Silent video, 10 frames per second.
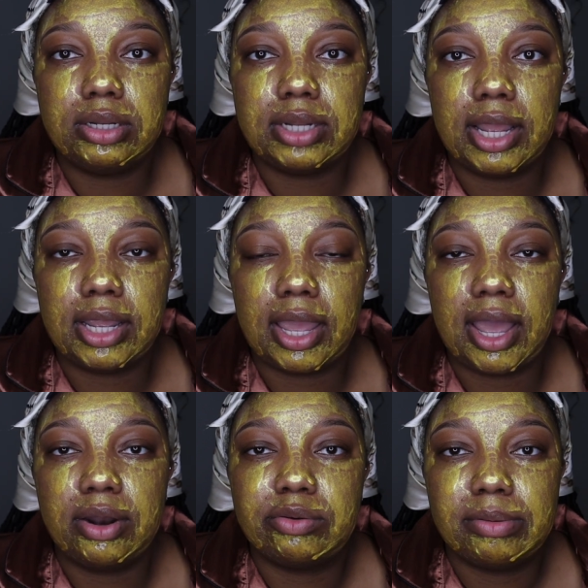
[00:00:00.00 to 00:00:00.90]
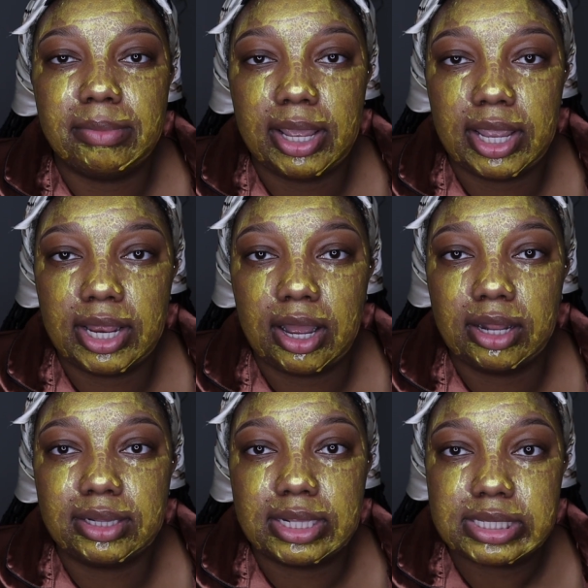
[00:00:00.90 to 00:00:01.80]
like how to remain
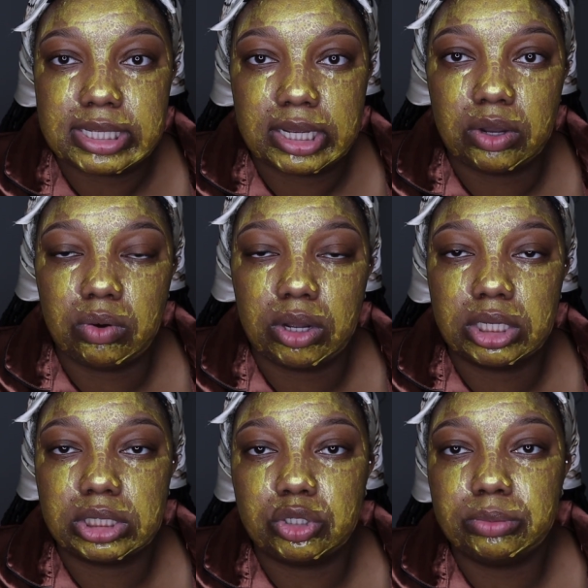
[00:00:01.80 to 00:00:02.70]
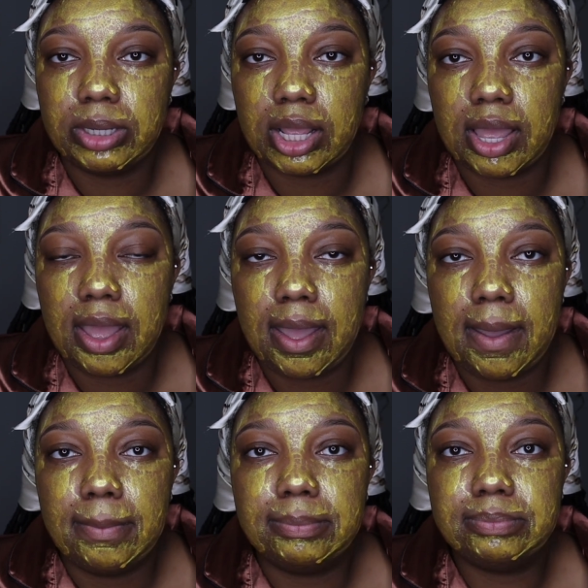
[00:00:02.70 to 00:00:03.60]
authentic on social media?
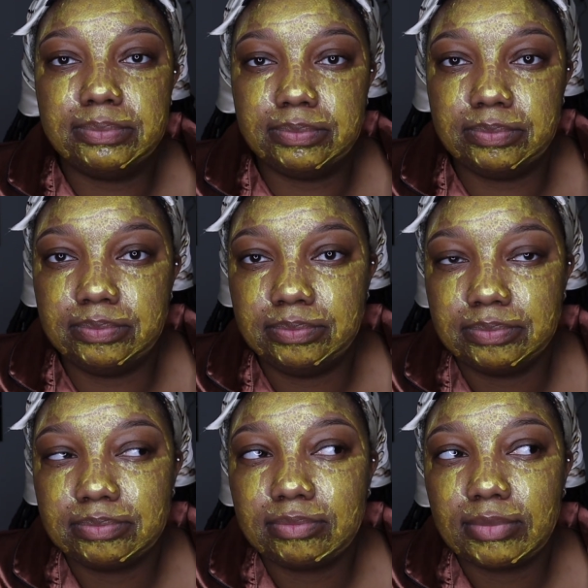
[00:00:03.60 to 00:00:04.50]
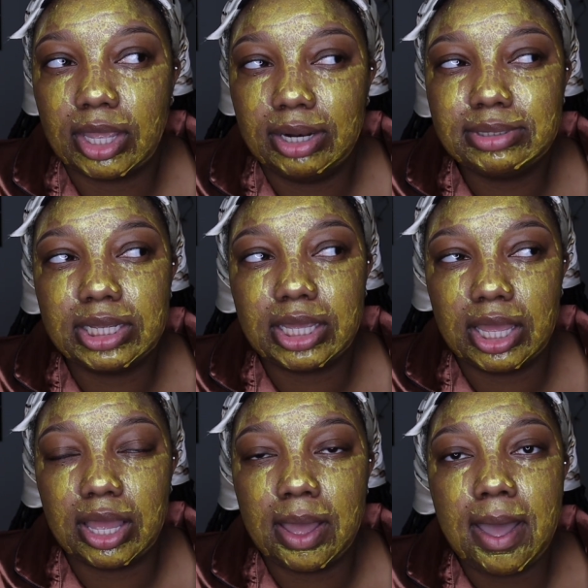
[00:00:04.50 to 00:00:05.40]
And I was like,
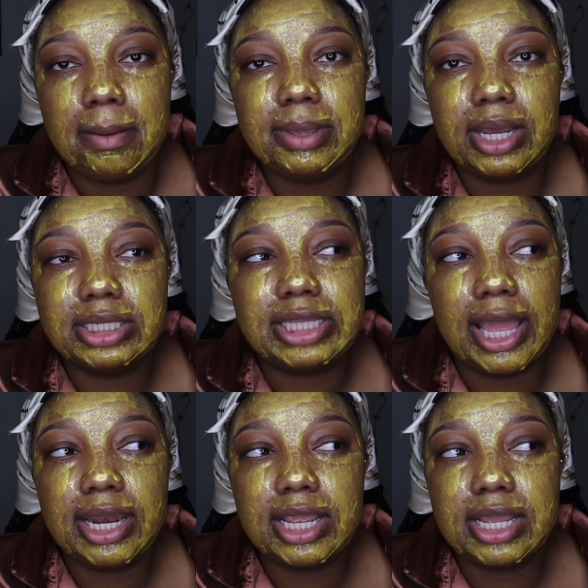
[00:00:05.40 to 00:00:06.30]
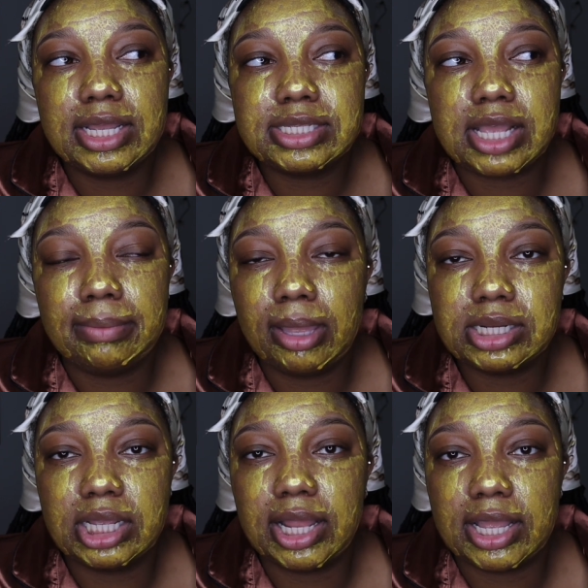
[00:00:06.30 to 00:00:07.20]
yeah, because that is, I'm not
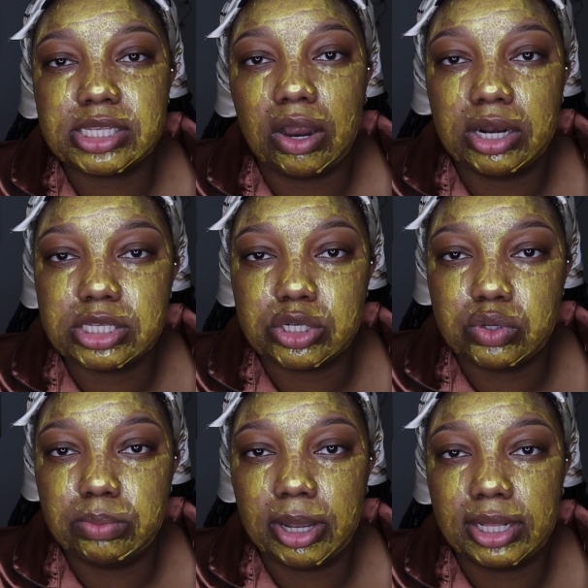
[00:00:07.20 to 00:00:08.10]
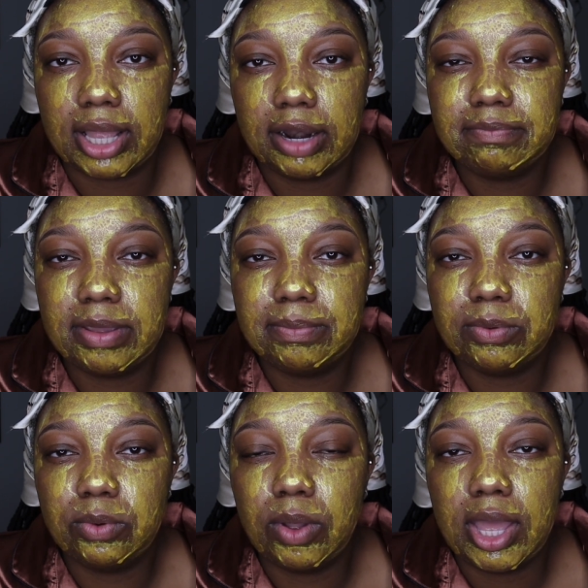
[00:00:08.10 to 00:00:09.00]
gonna say that it's hard to do, but a lot of
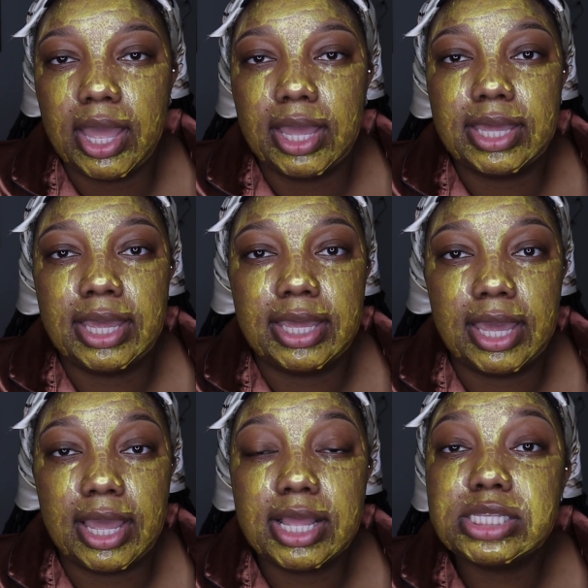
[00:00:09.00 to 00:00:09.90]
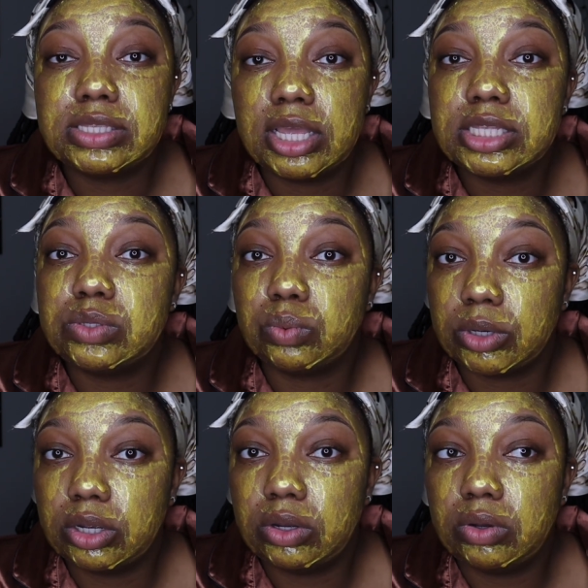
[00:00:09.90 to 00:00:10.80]
people can get, it's
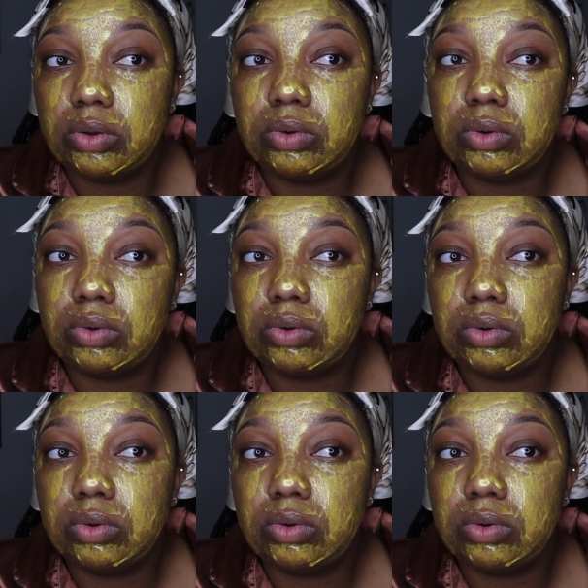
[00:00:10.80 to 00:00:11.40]
real,